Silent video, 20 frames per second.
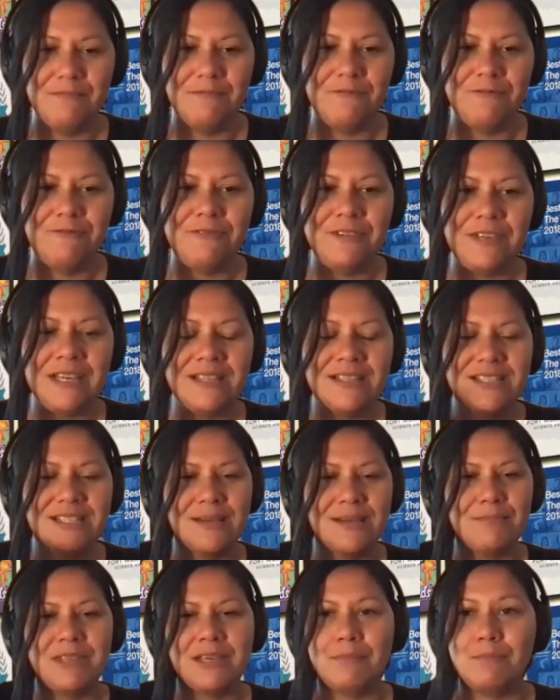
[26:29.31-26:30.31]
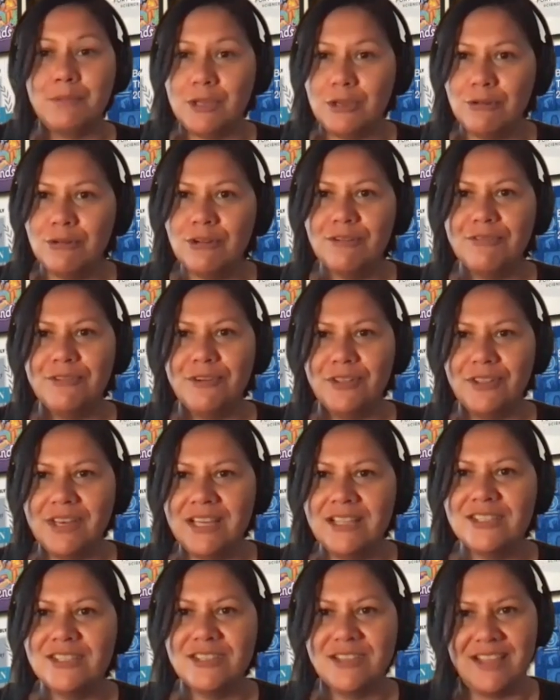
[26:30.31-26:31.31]
feed something beautiful
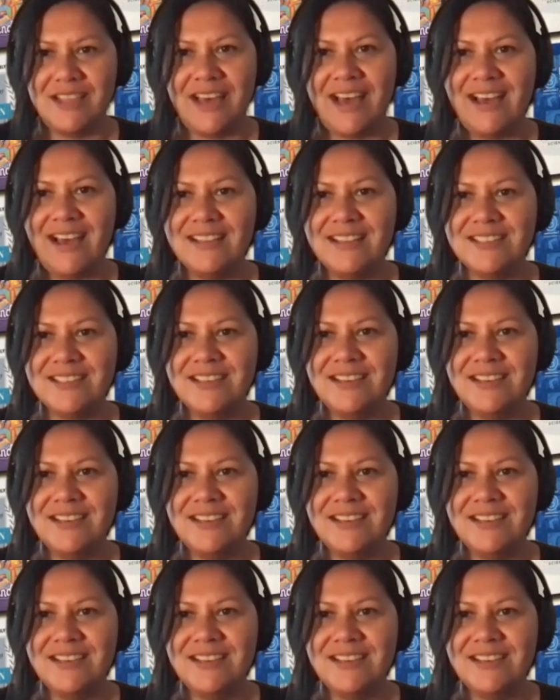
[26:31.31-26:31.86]
into that